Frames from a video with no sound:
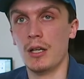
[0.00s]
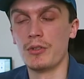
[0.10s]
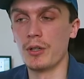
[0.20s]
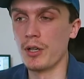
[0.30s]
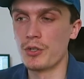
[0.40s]

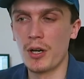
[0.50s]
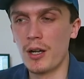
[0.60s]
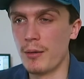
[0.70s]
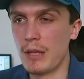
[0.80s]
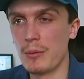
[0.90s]
So I'm going to
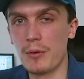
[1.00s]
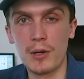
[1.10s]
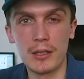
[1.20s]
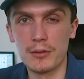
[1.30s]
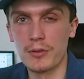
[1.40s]
try and maybe
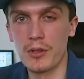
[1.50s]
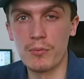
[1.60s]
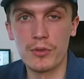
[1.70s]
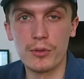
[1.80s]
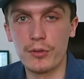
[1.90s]
wrangle
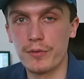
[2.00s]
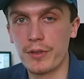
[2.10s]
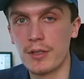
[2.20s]
some sort of